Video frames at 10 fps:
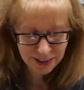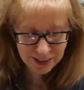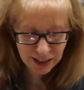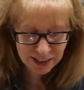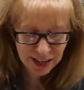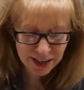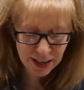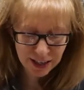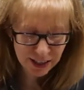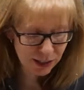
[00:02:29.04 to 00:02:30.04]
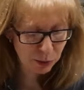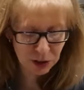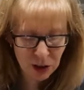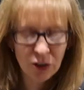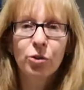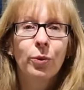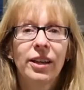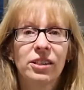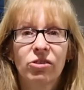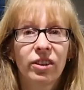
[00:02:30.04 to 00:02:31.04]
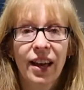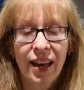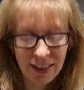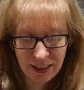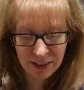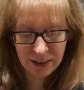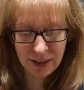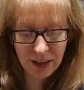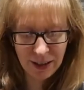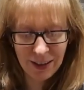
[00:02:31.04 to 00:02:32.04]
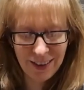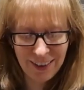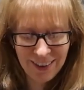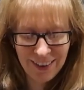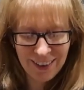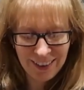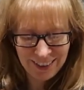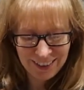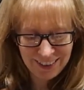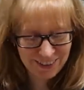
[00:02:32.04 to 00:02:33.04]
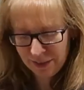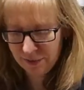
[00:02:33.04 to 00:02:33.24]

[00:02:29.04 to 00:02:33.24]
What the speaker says: As I say, none of this will go to waste regardless. So I